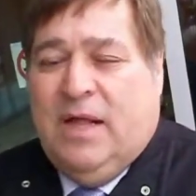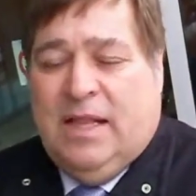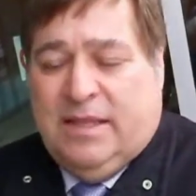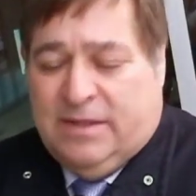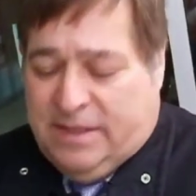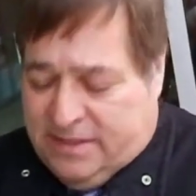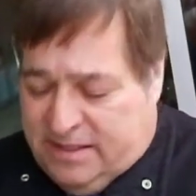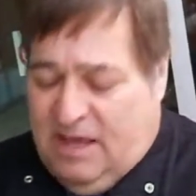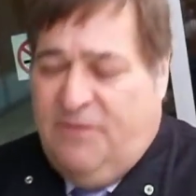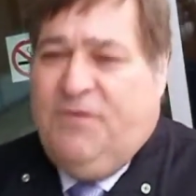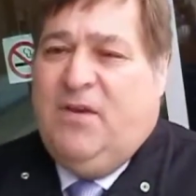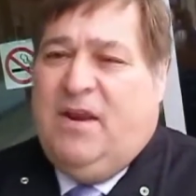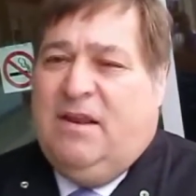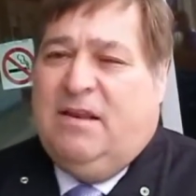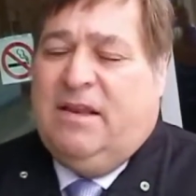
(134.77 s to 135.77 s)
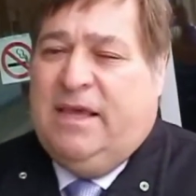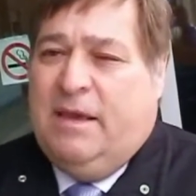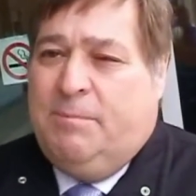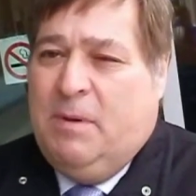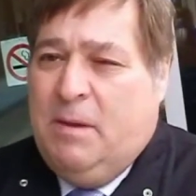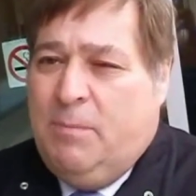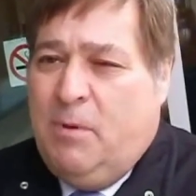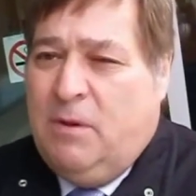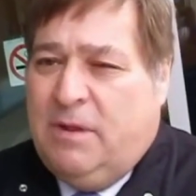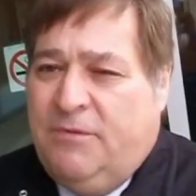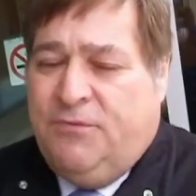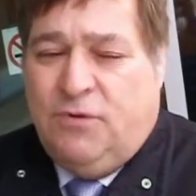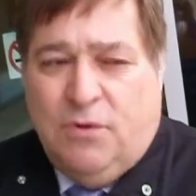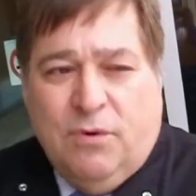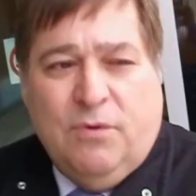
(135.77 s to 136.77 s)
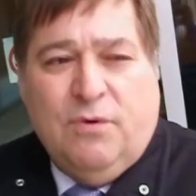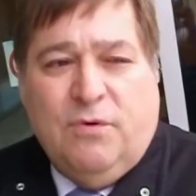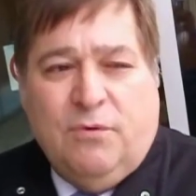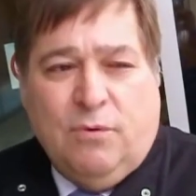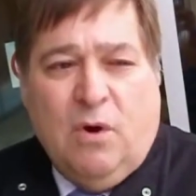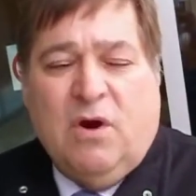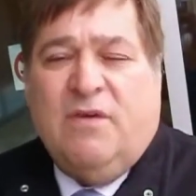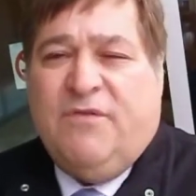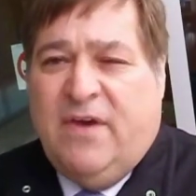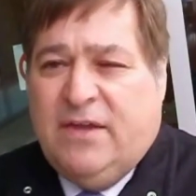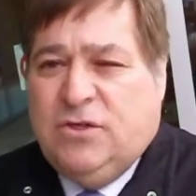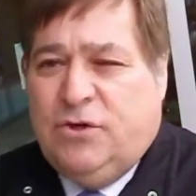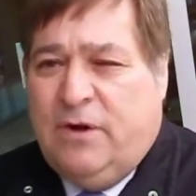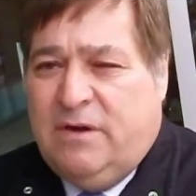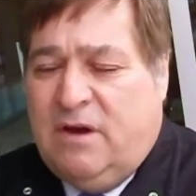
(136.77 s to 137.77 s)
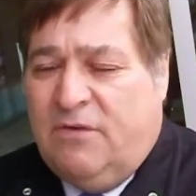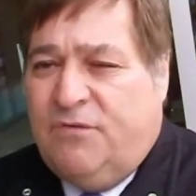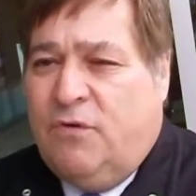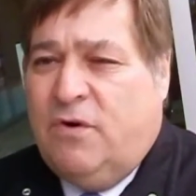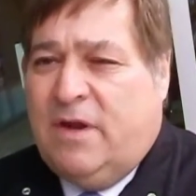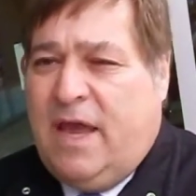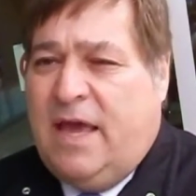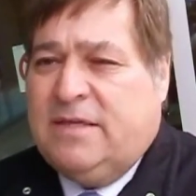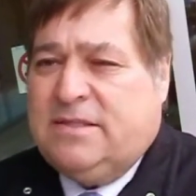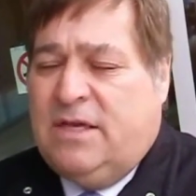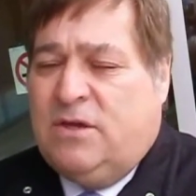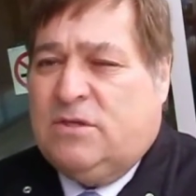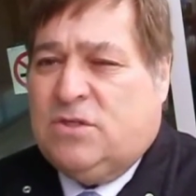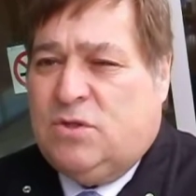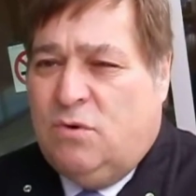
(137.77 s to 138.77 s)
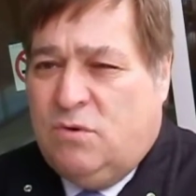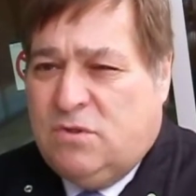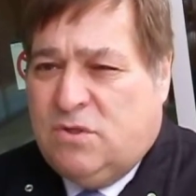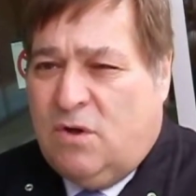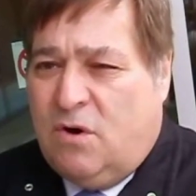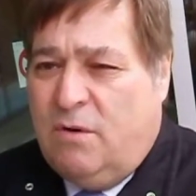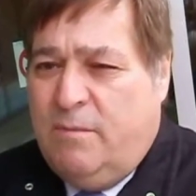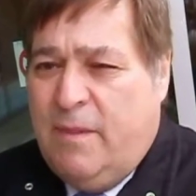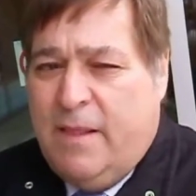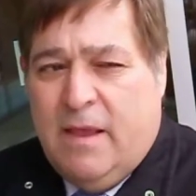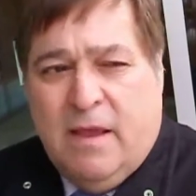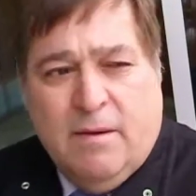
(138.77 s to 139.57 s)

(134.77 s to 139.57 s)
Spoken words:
Well, definitely. People, if you want to venture and they're forecasting a snowstorm,